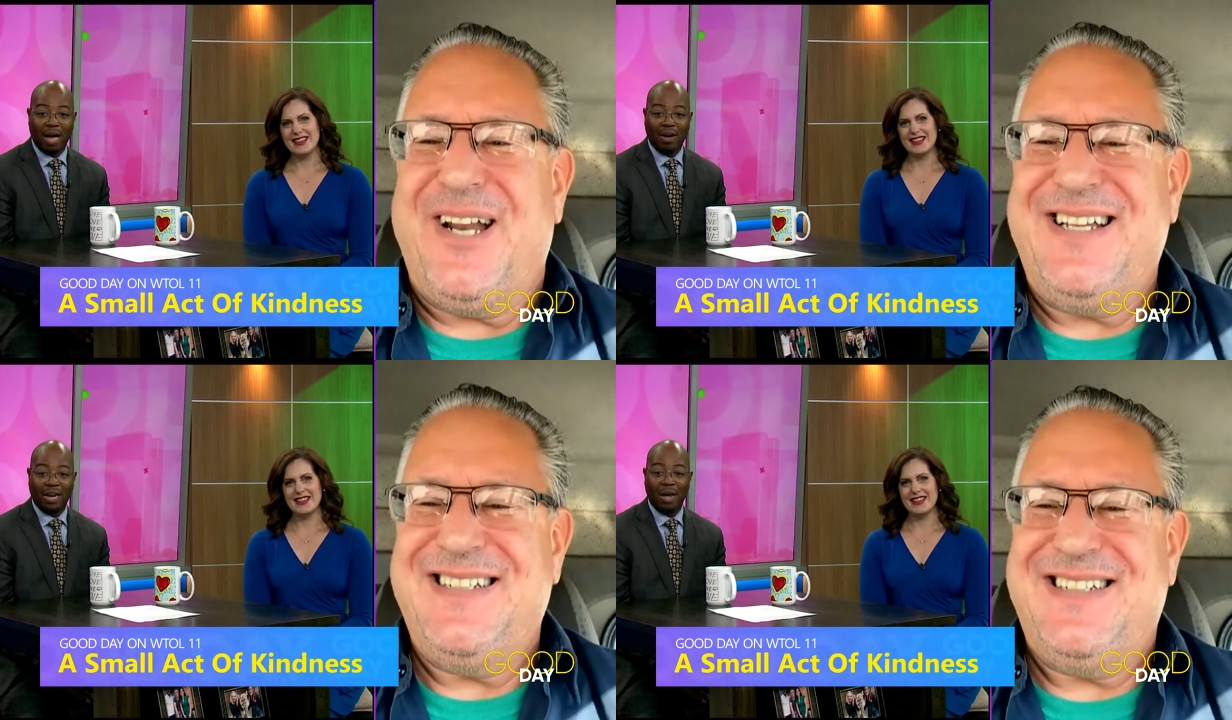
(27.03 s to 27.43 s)

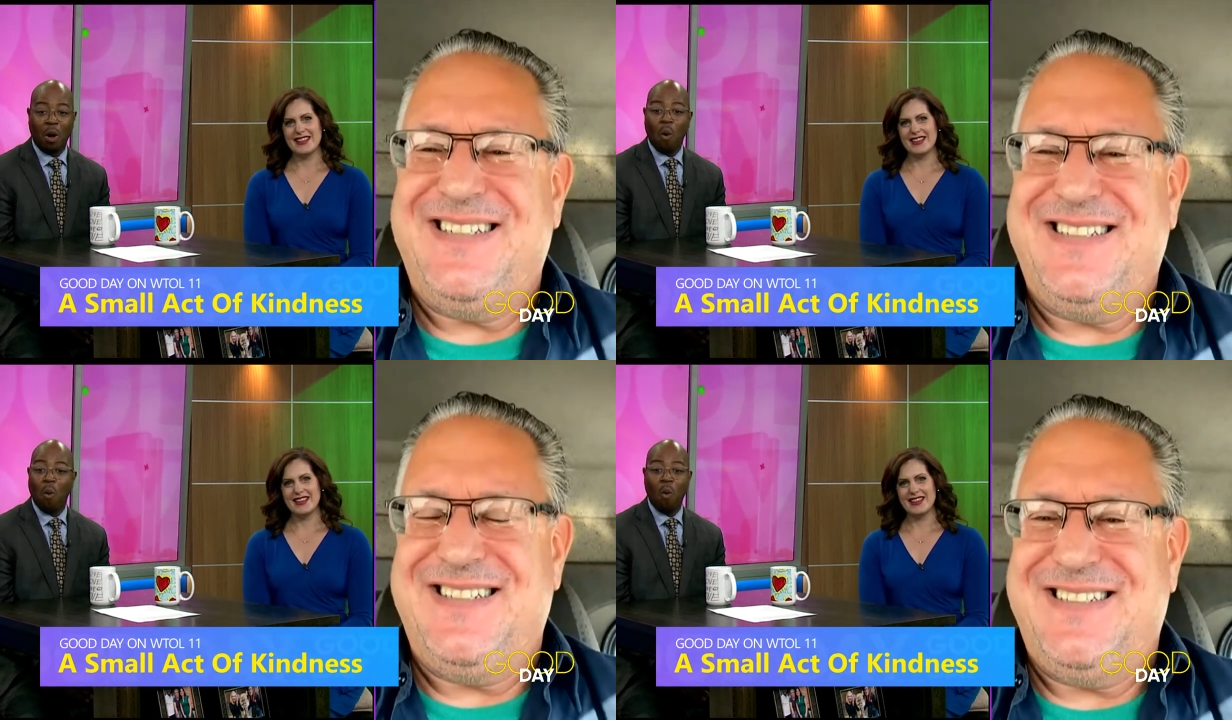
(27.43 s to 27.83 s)
Speaker 1: about
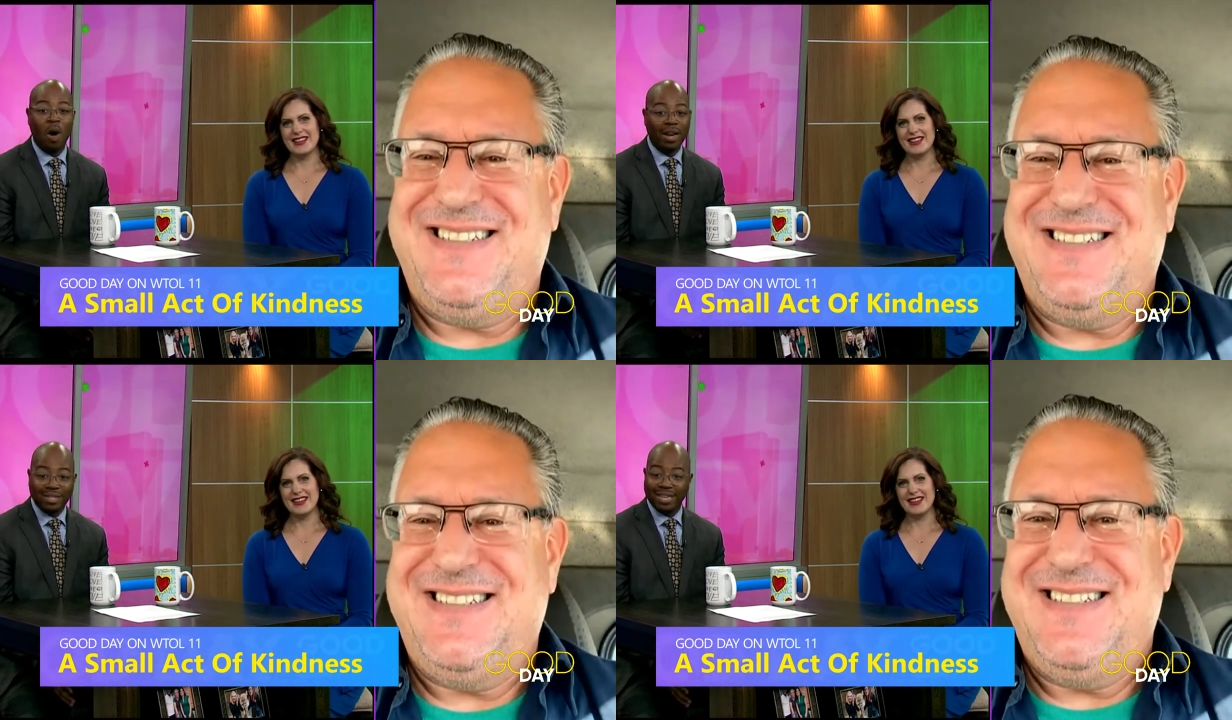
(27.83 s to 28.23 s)
it.
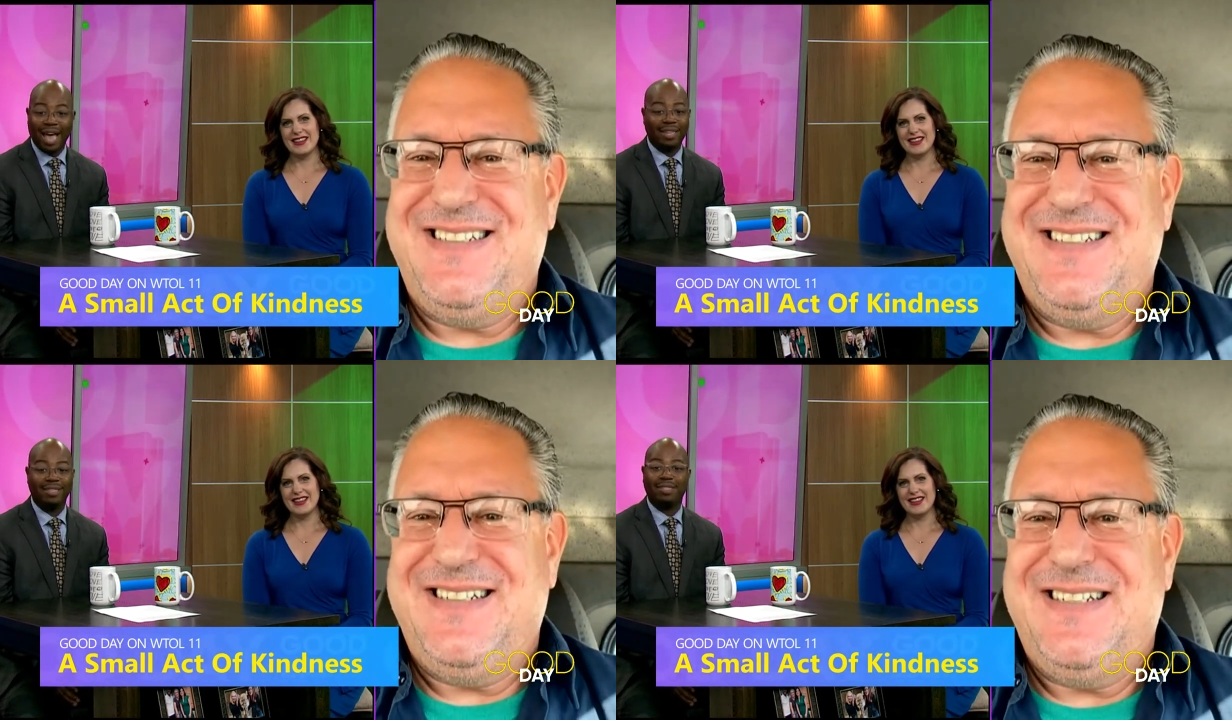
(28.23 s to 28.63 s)
What
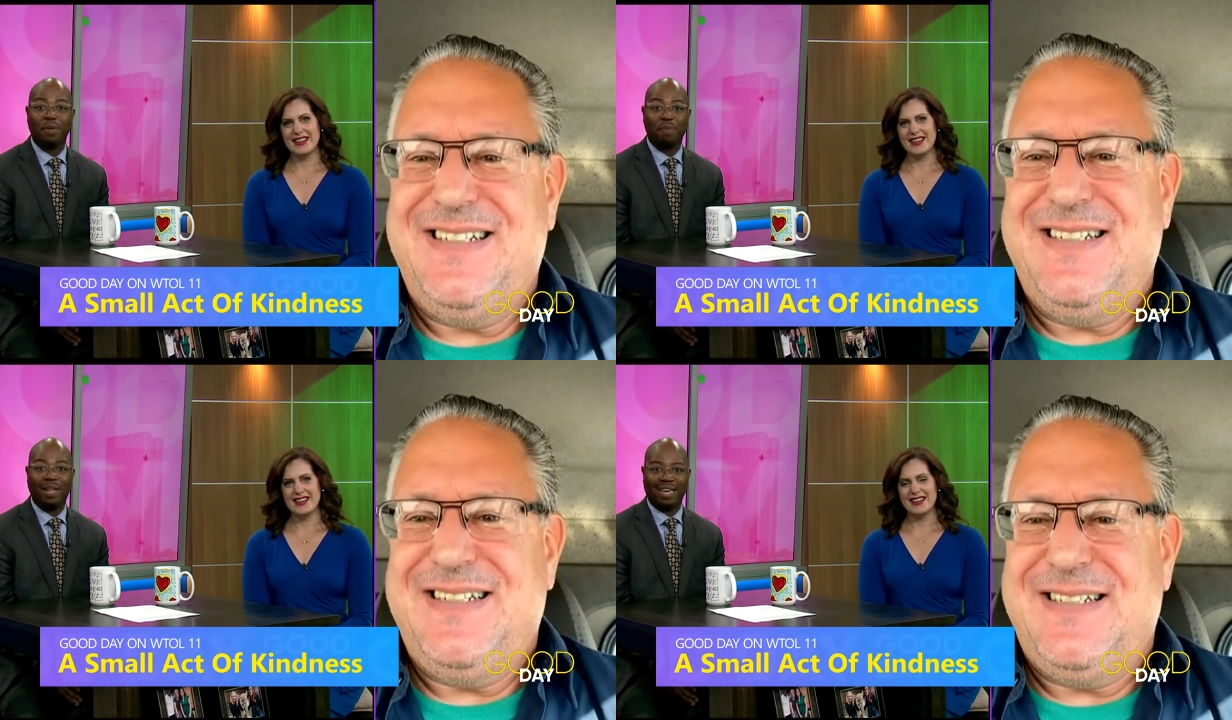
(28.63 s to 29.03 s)
exactly
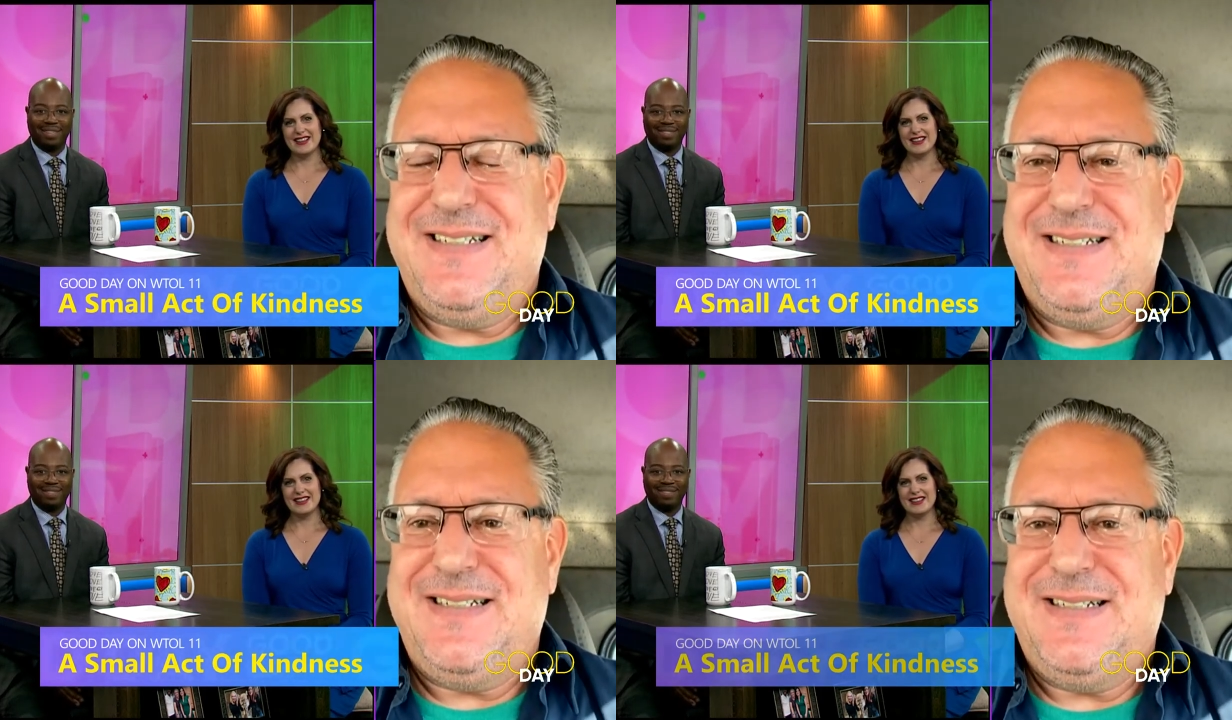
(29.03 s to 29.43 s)
took
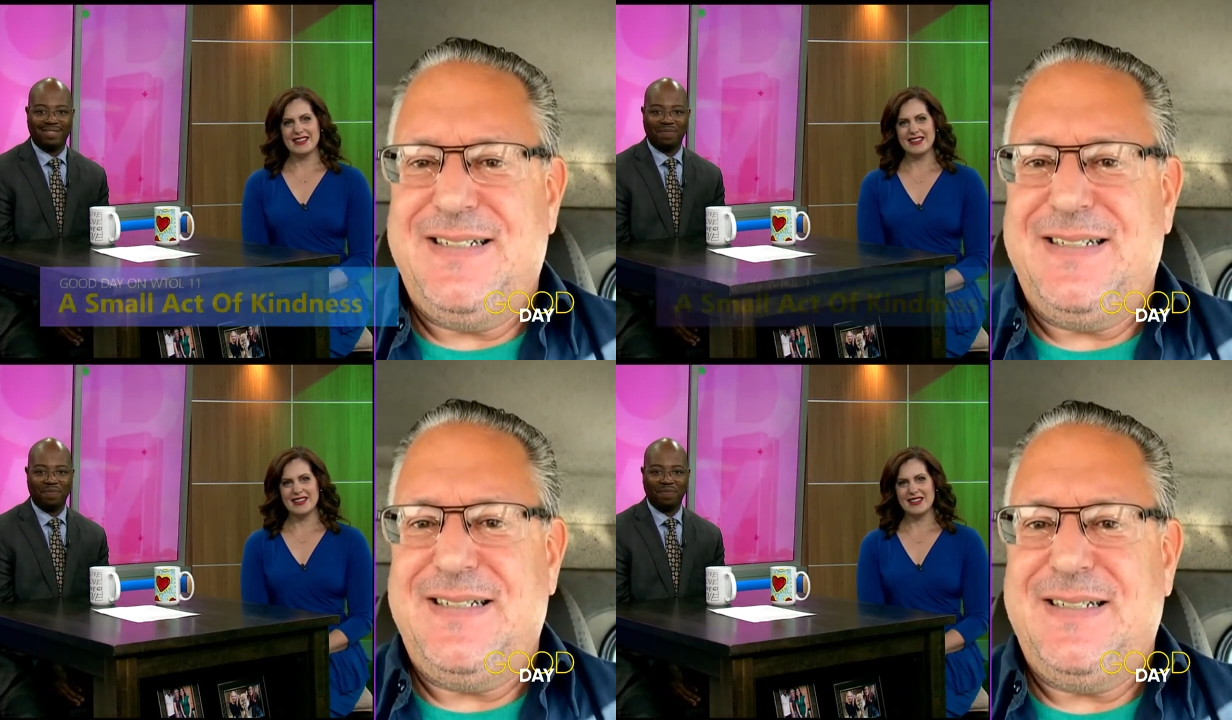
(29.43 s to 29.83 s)
place?
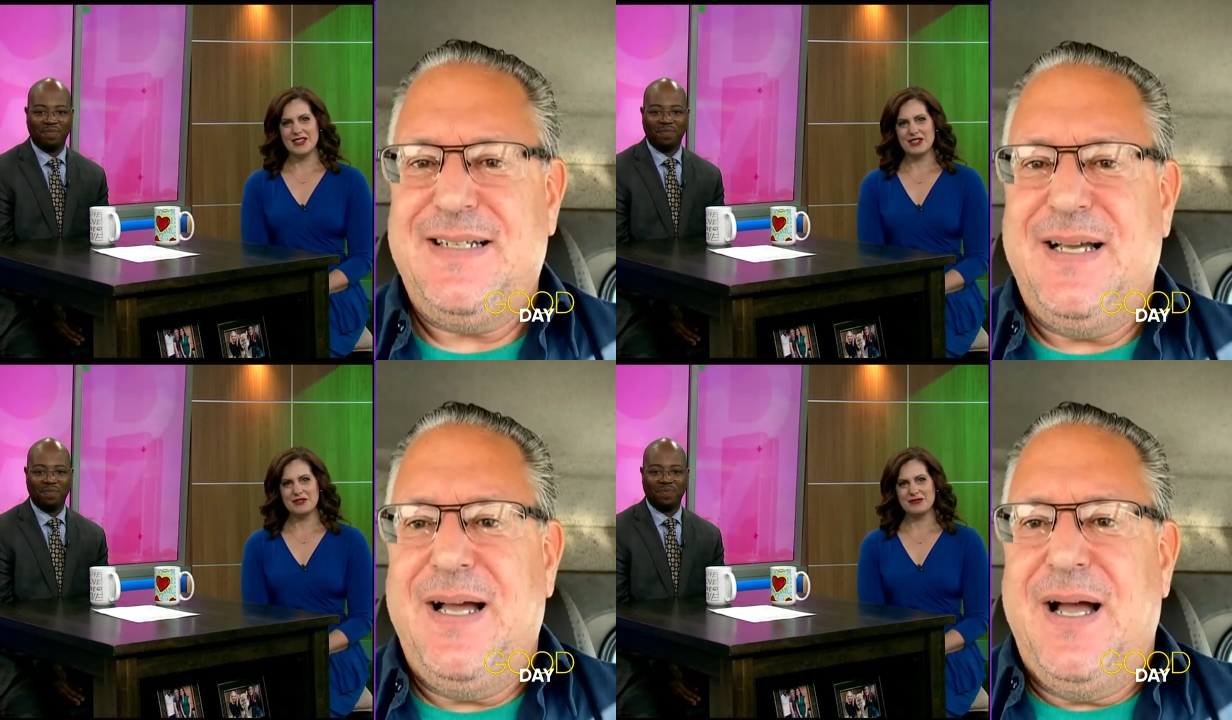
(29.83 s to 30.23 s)

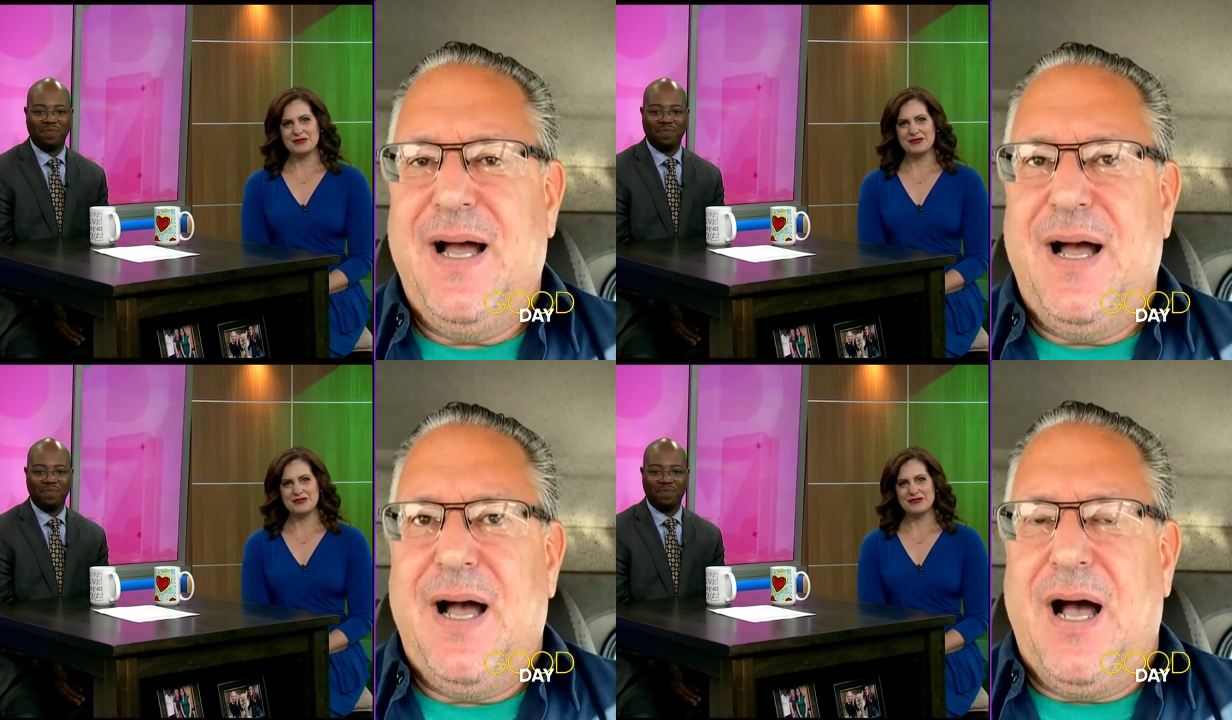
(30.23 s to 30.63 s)

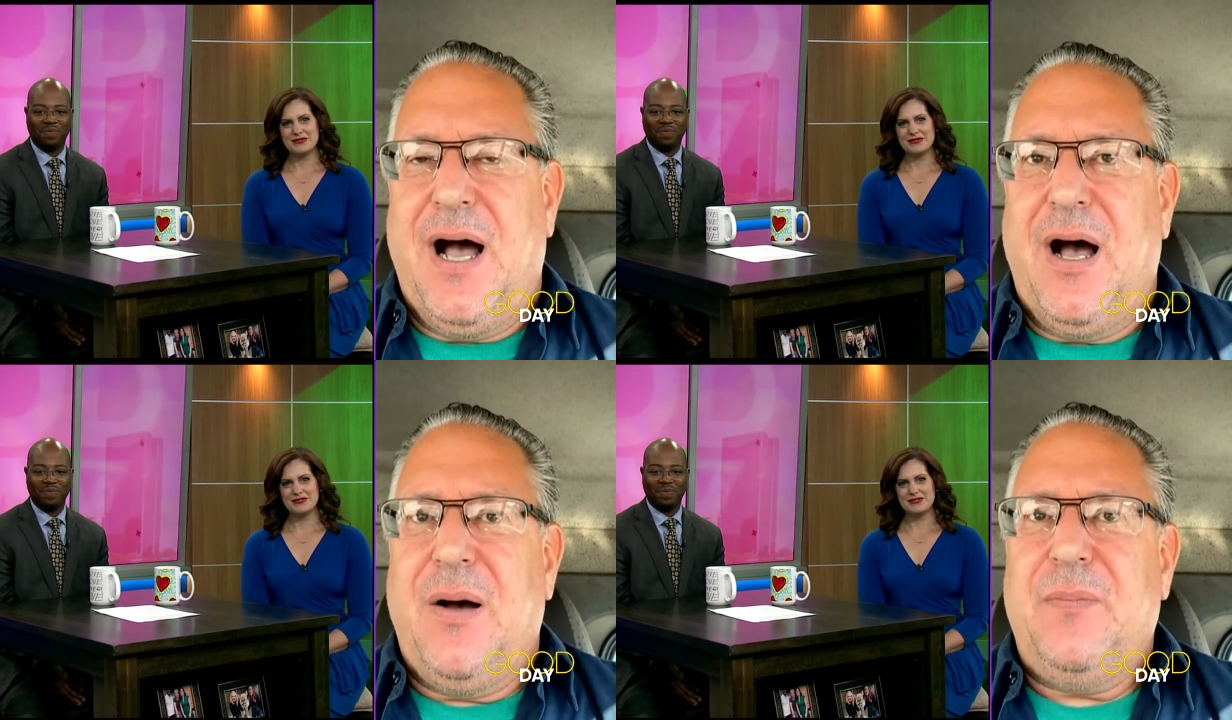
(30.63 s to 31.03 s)

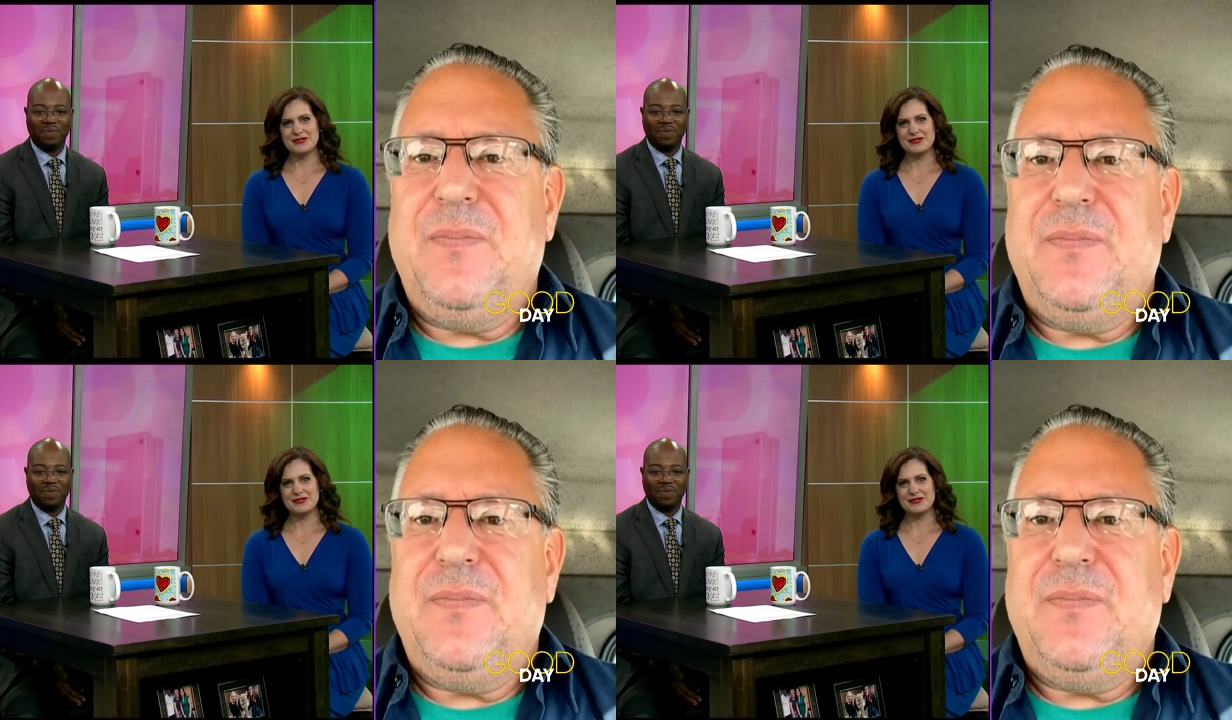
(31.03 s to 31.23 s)
Speaker 2: Um,